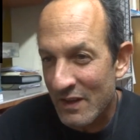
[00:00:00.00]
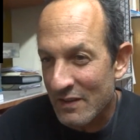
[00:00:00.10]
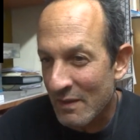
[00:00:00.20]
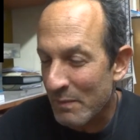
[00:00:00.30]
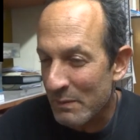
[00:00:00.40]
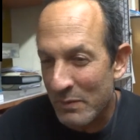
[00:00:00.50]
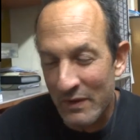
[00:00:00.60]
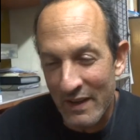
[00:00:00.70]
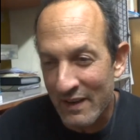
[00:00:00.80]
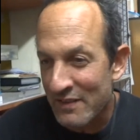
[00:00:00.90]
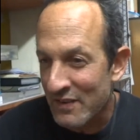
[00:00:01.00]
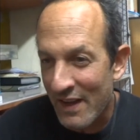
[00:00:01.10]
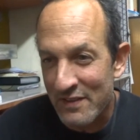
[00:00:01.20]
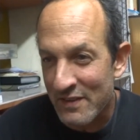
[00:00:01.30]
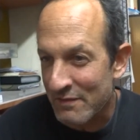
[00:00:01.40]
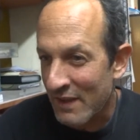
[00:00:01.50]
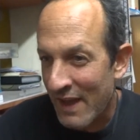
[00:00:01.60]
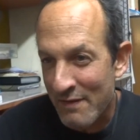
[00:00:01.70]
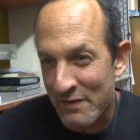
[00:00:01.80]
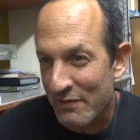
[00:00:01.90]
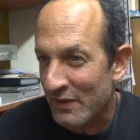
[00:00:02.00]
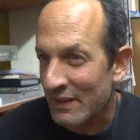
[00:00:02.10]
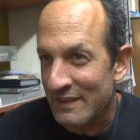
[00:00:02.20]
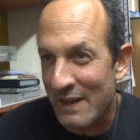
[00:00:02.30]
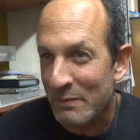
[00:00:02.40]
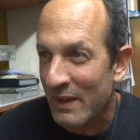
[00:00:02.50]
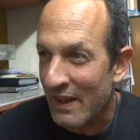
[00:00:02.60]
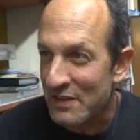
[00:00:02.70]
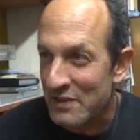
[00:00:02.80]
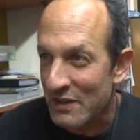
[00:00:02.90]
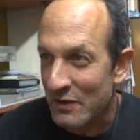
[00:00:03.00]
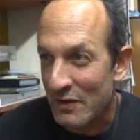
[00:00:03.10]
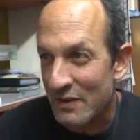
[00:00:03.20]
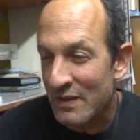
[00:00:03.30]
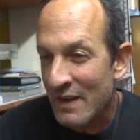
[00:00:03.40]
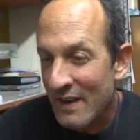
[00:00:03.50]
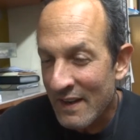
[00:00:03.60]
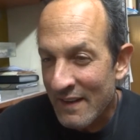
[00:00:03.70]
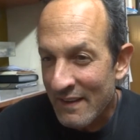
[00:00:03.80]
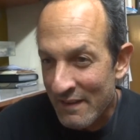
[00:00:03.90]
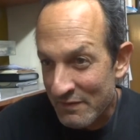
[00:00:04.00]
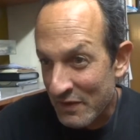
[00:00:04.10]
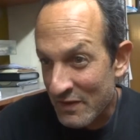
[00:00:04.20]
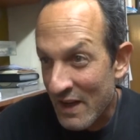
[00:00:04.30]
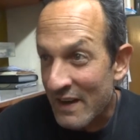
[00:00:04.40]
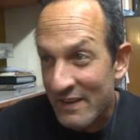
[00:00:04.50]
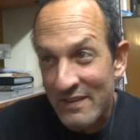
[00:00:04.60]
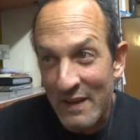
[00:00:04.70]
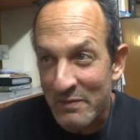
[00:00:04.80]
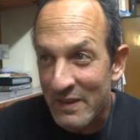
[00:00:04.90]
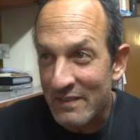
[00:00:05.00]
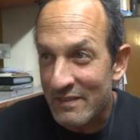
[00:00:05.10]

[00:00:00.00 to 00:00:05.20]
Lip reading: Some people get incensed if they have to fill out an application or if they're not accepted,